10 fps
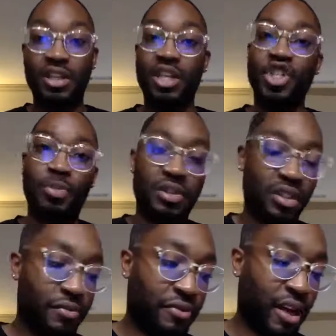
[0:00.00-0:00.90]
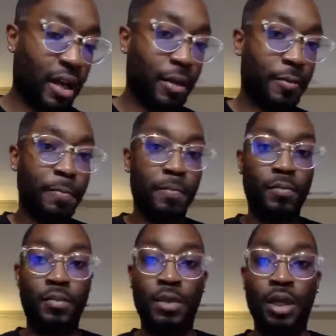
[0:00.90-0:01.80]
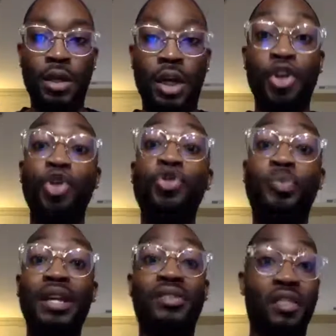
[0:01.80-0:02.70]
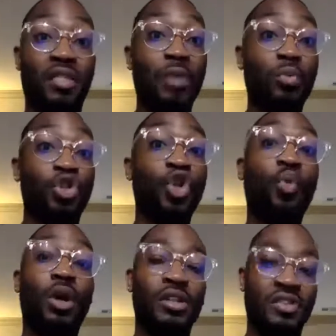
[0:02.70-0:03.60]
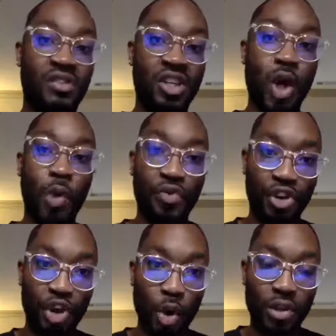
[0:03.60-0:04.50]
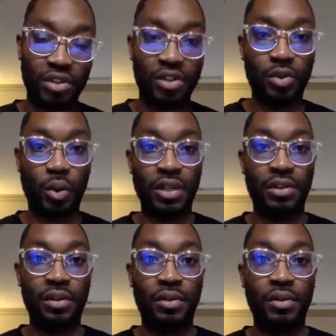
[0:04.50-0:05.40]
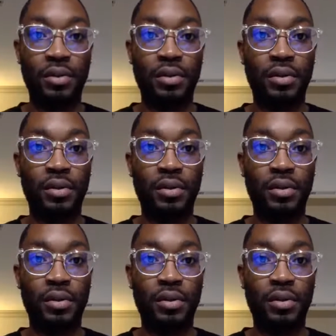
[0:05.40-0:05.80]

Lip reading: That's 100% fine. You speak to them what you want to see over your situation.